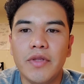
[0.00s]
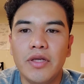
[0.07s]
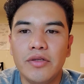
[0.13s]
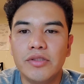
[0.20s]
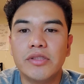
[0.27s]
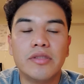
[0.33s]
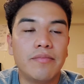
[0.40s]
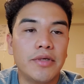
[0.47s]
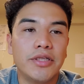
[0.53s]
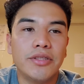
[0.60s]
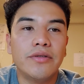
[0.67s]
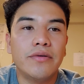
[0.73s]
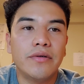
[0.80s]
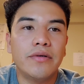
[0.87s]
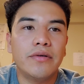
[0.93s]
just to make
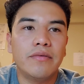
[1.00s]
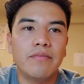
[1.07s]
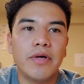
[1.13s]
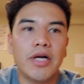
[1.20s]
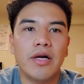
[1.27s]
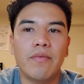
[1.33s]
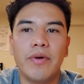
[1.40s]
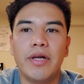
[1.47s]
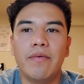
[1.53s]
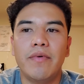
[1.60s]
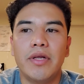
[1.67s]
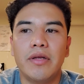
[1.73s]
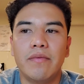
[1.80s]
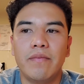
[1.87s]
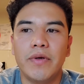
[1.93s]
sure my car waited
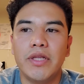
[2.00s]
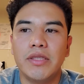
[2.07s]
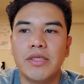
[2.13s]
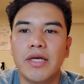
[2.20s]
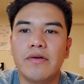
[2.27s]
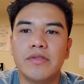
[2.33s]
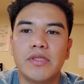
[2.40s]
well, what the title